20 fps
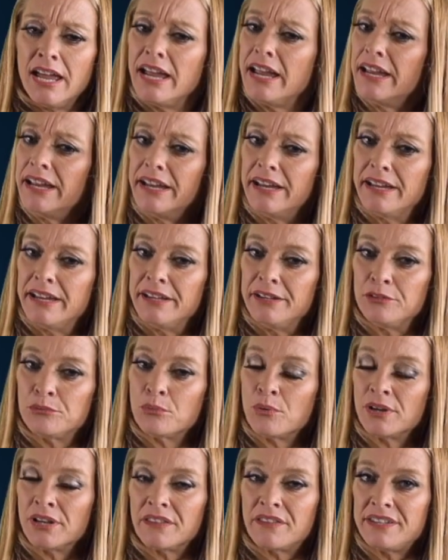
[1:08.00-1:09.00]
And
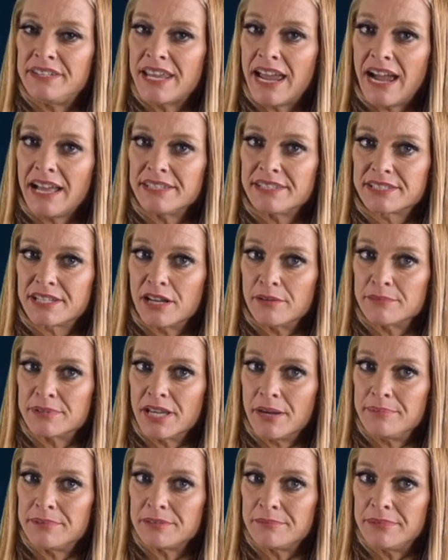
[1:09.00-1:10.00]
one of the dads comes
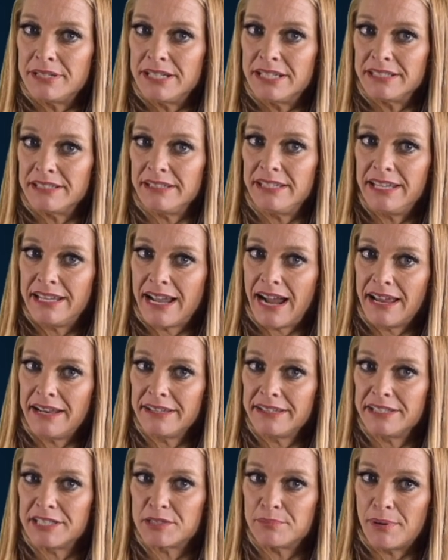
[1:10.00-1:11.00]
up to me and he kind
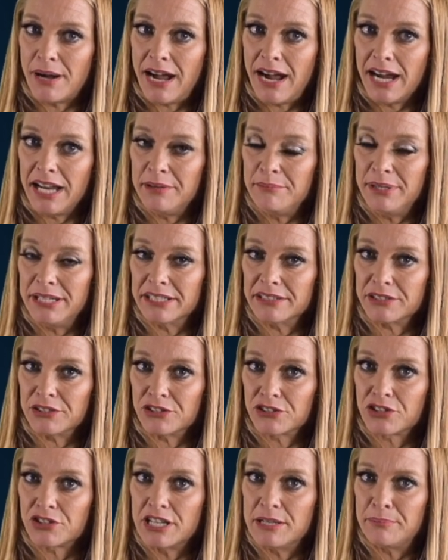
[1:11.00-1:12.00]
of gets behind me a
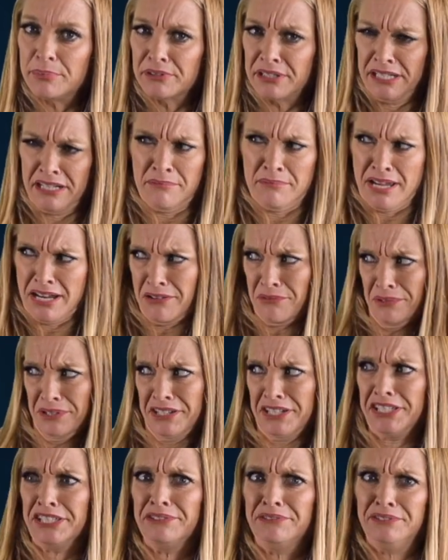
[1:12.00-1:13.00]
little creepily and I'm like,
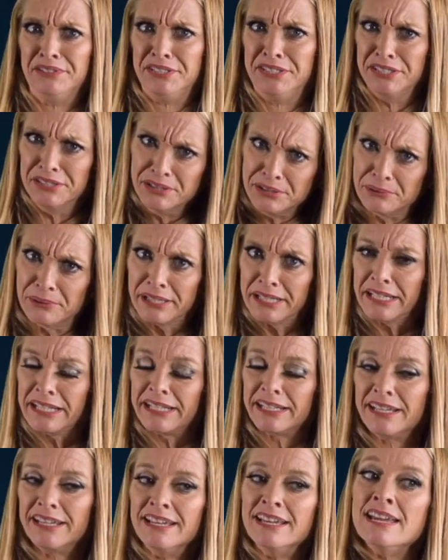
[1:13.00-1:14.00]
what are you
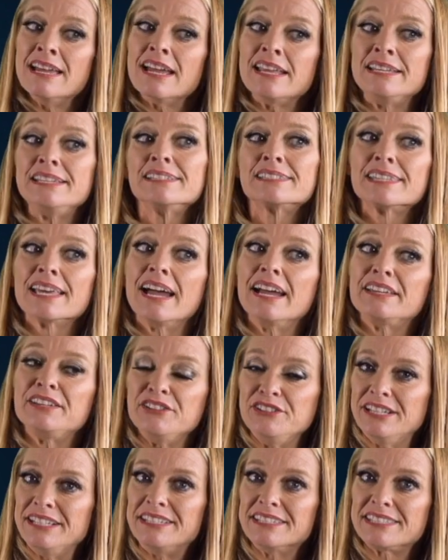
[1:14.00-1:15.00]
doing? And he's like,
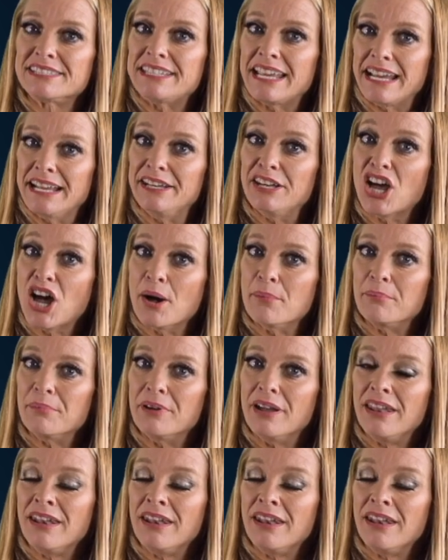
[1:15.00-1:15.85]
you need to stand up.